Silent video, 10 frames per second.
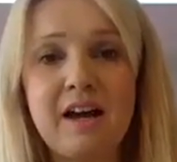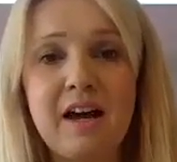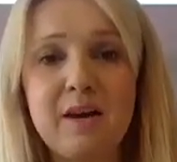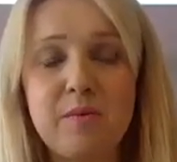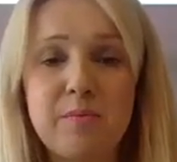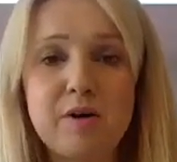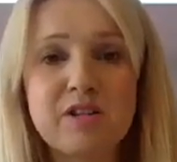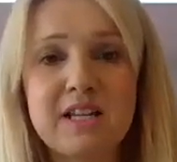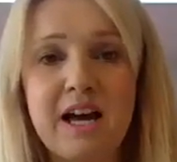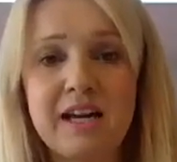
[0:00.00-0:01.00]
on both
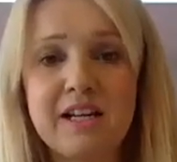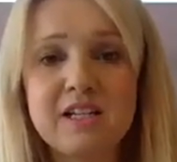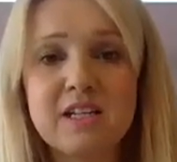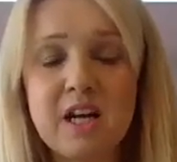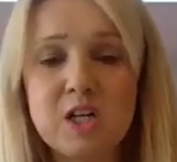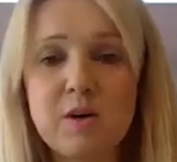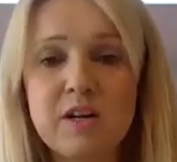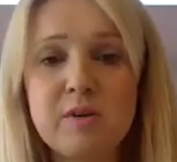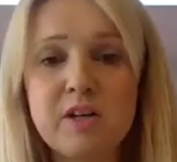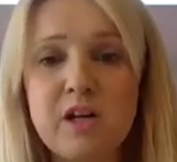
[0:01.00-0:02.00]
sides to
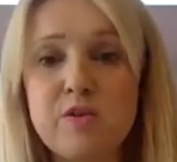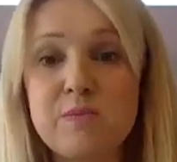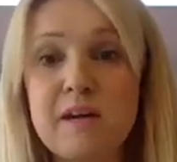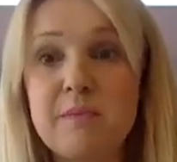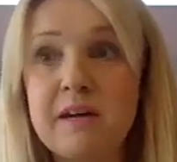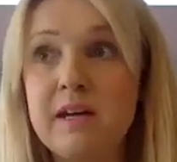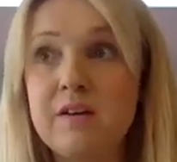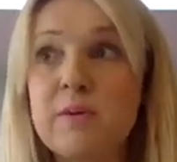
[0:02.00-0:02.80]
anybody who's maybe,